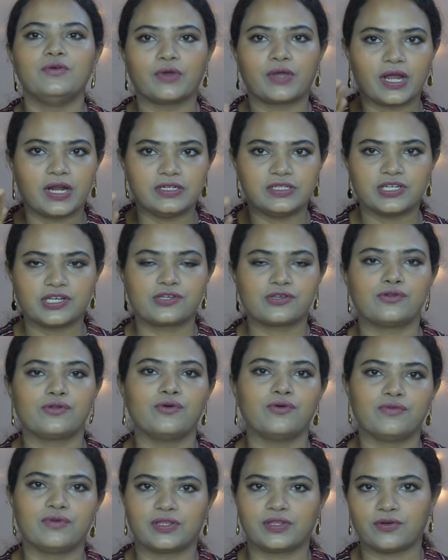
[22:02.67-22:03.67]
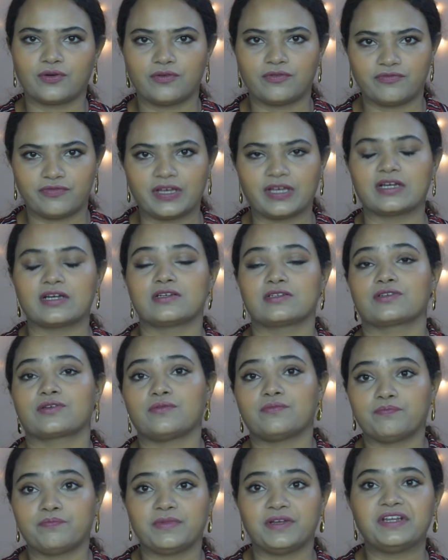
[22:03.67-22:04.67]
can just do with your fingers.
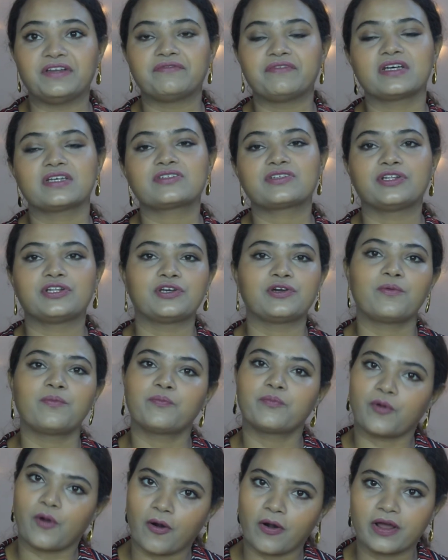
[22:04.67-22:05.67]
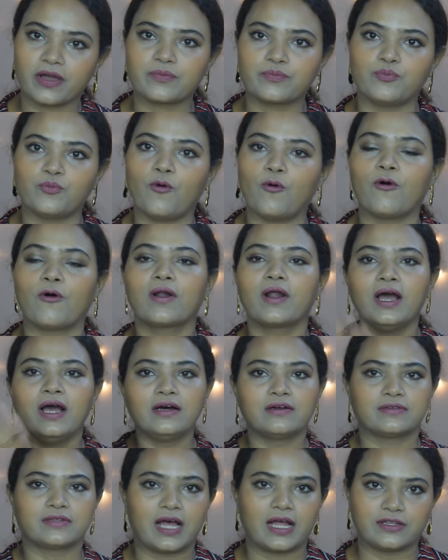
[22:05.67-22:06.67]
Invest in your product more
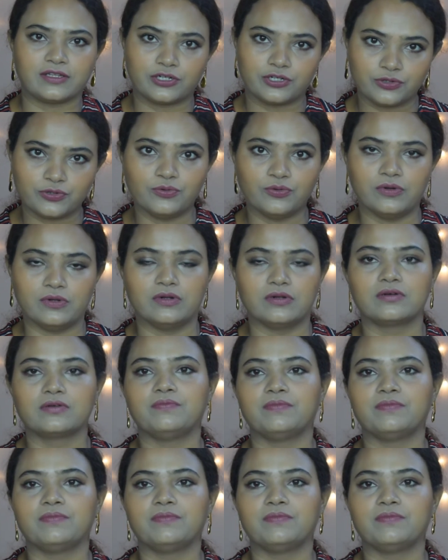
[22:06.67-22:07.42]
than the tool,